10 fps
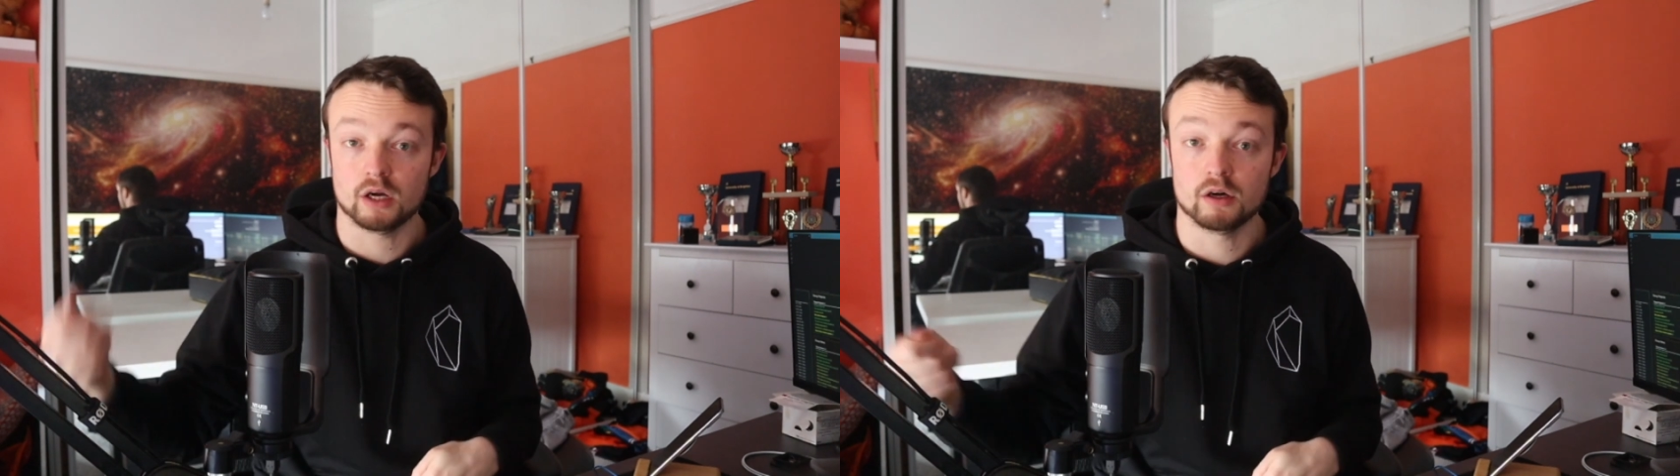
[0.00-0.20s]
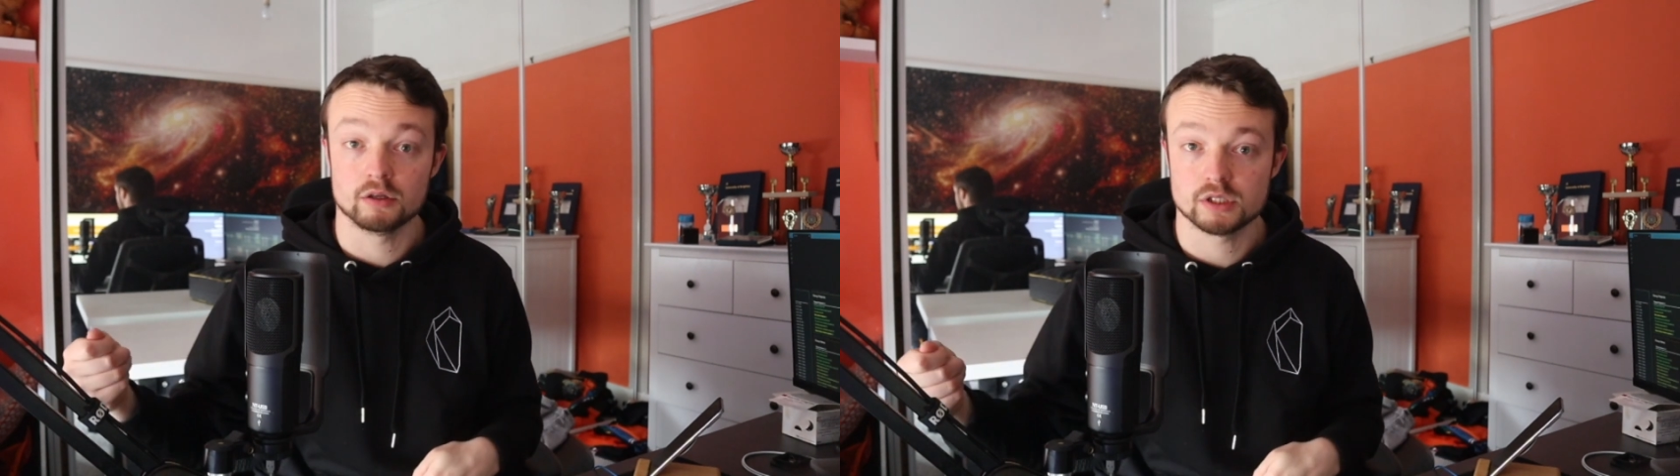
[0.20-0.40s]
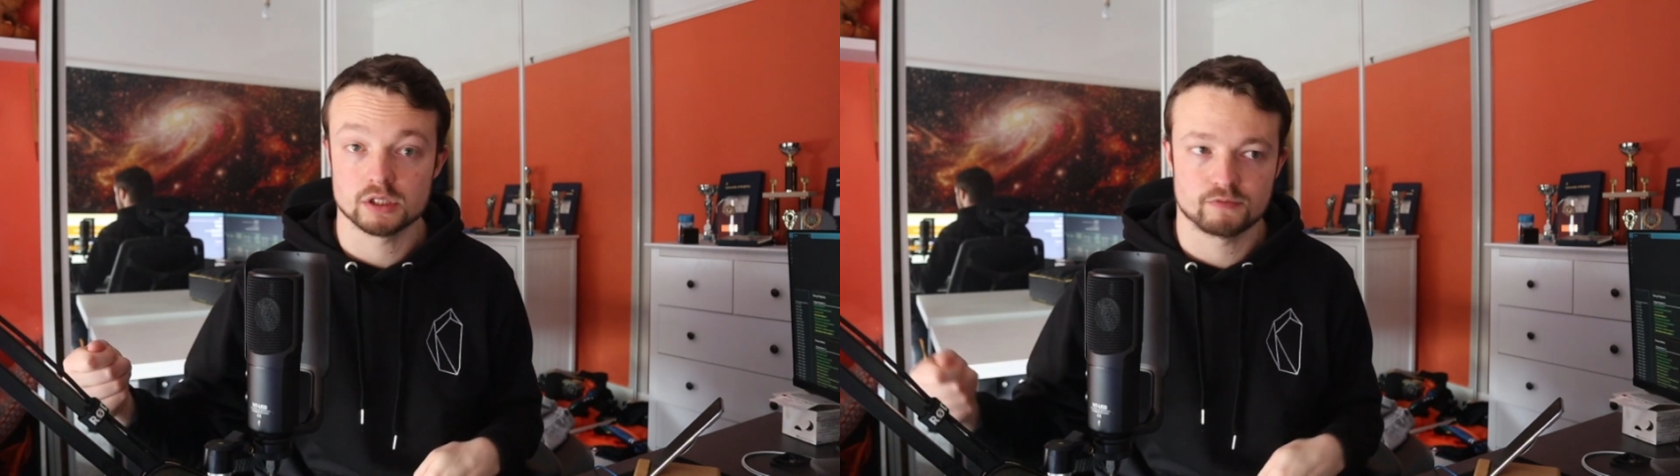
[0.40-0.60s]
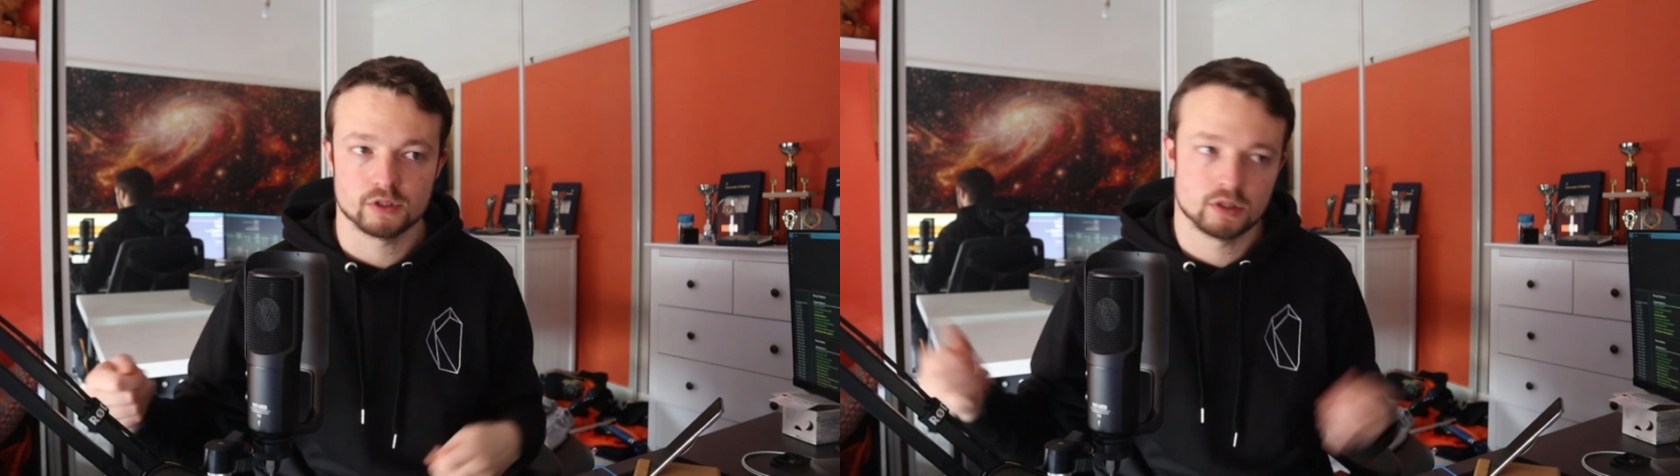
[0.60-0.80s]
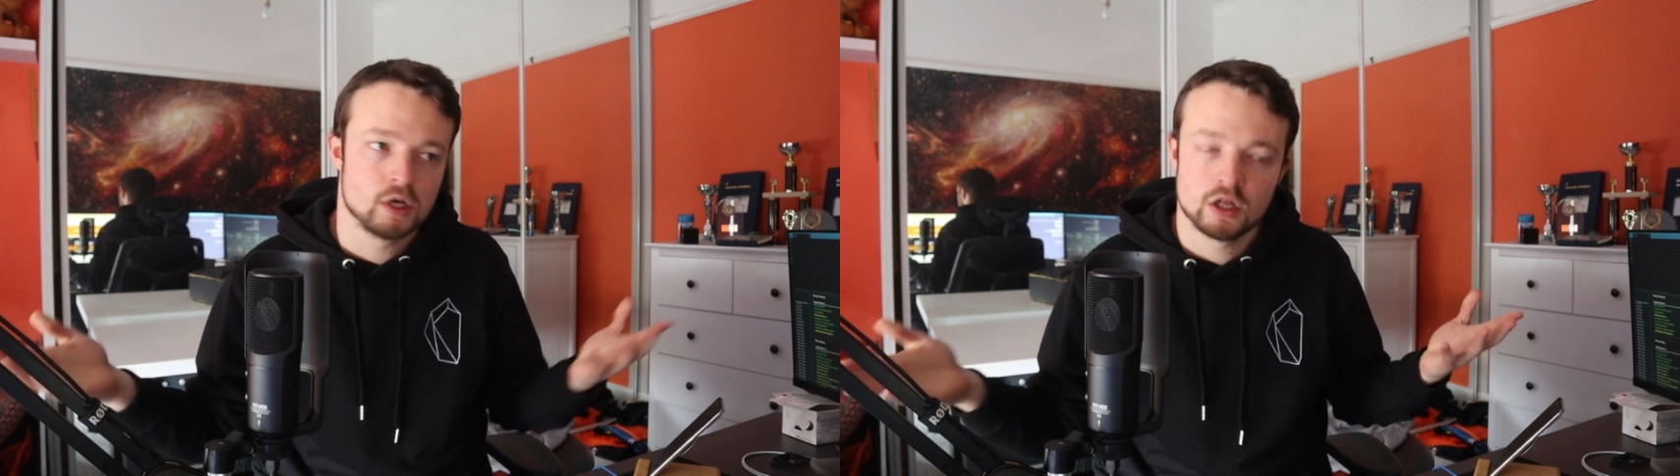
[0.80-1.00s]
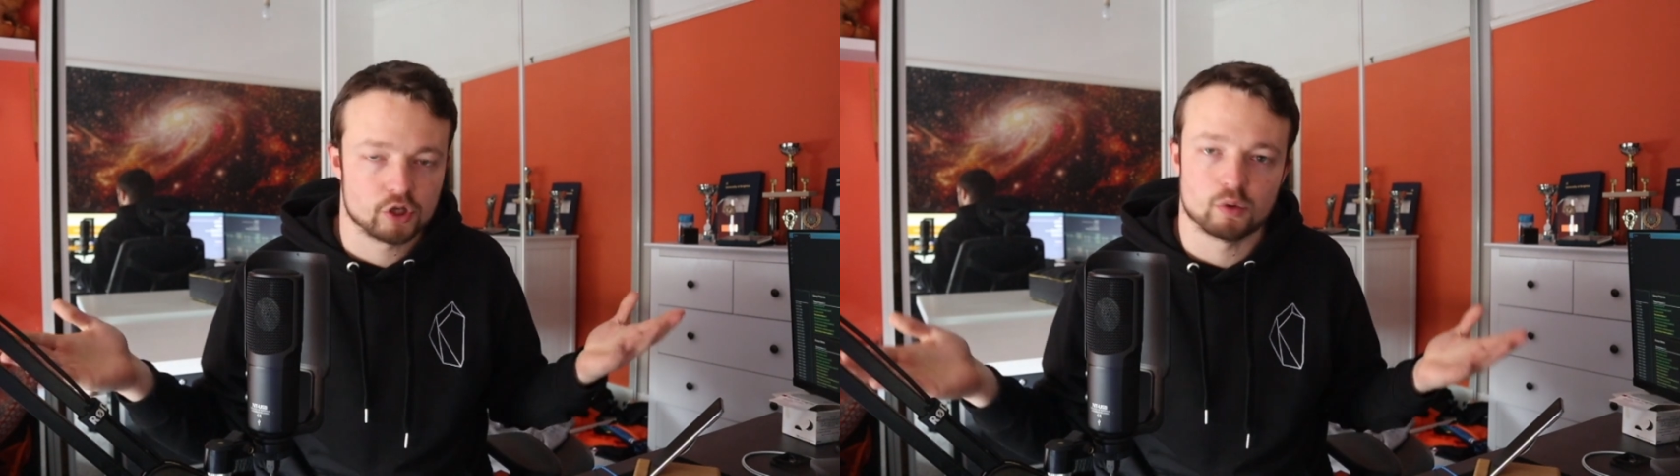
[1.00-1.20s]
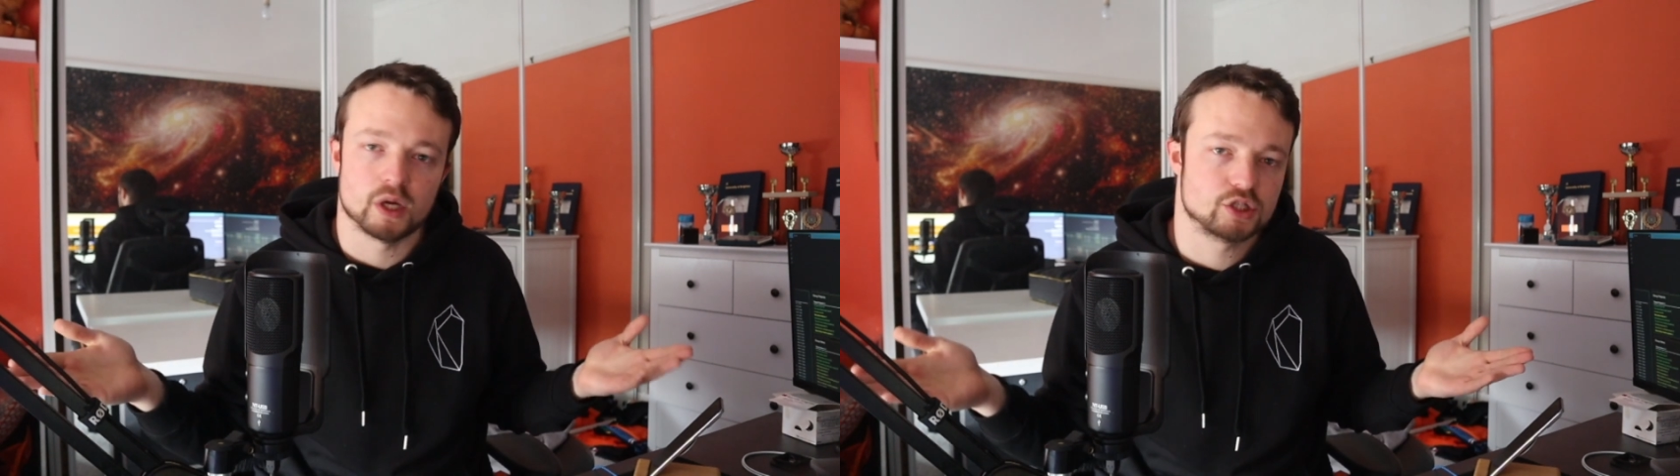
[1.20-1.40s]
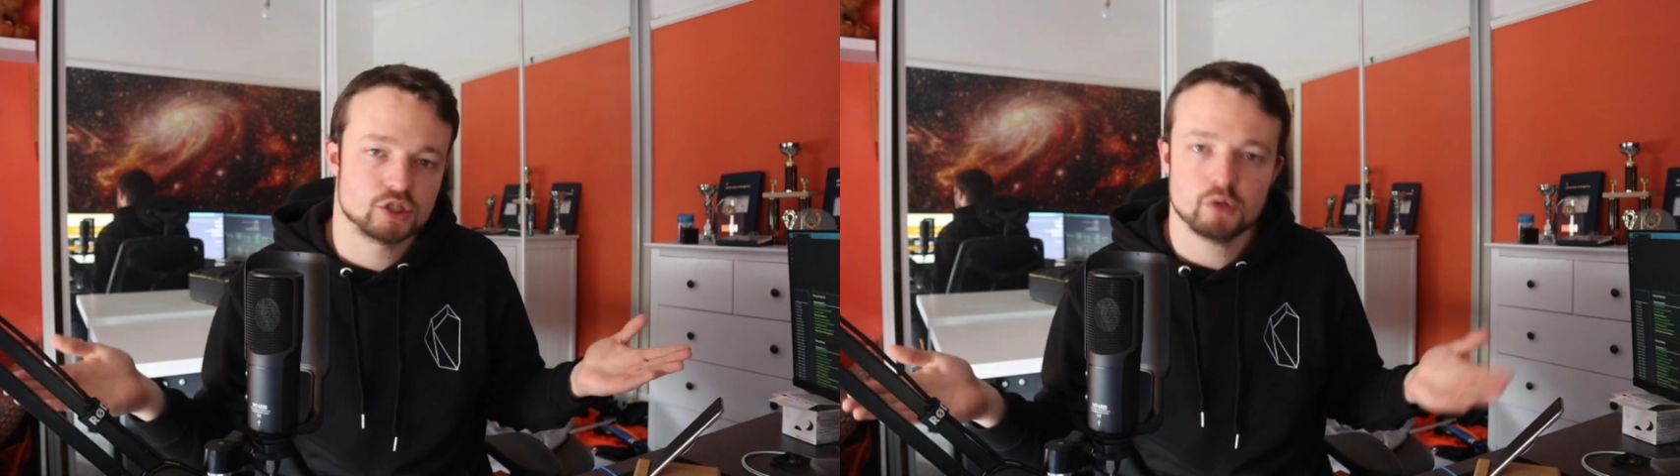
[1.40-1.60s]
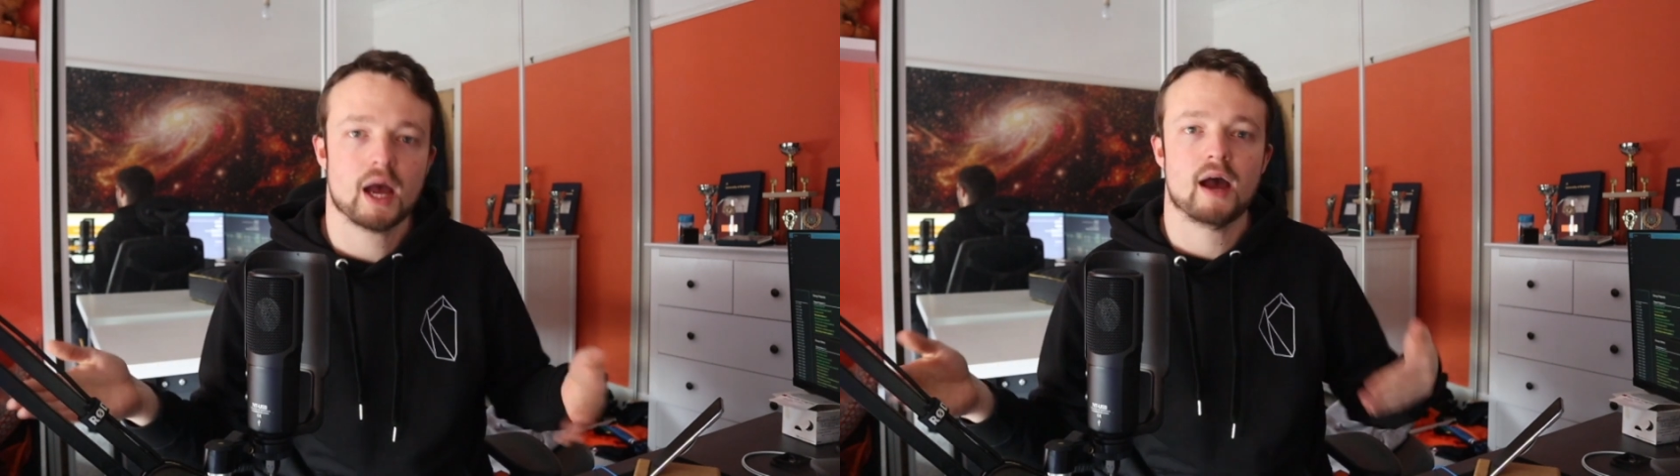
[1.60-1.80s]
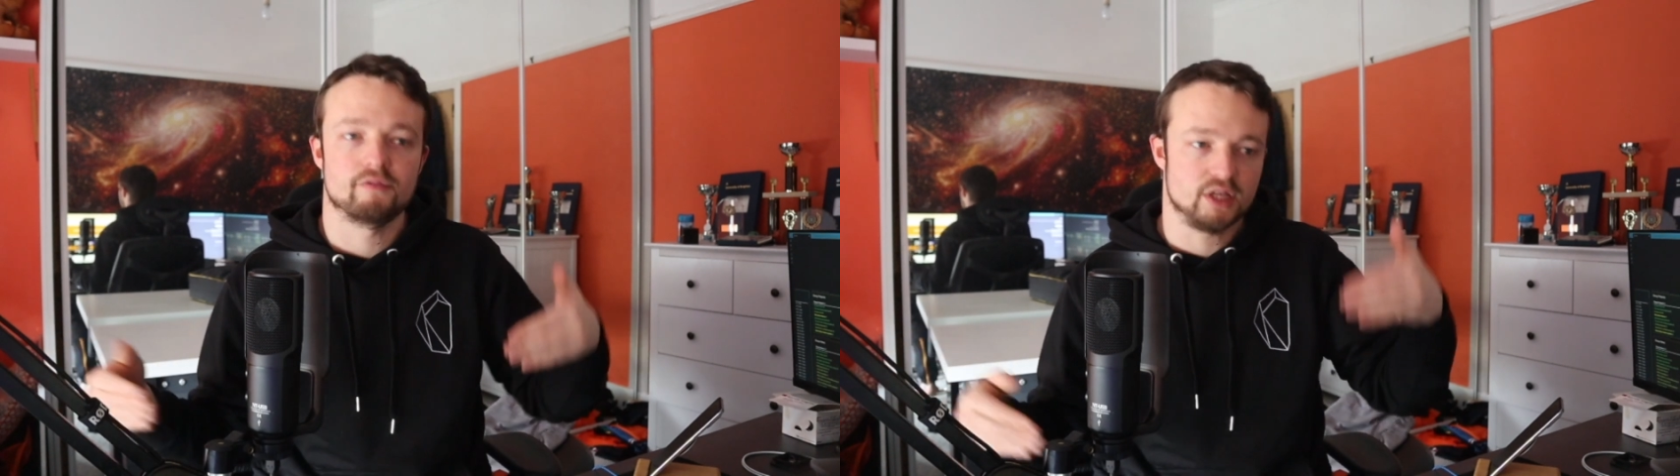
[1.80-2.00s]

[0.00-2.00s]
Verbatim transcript: answers for the questions you have,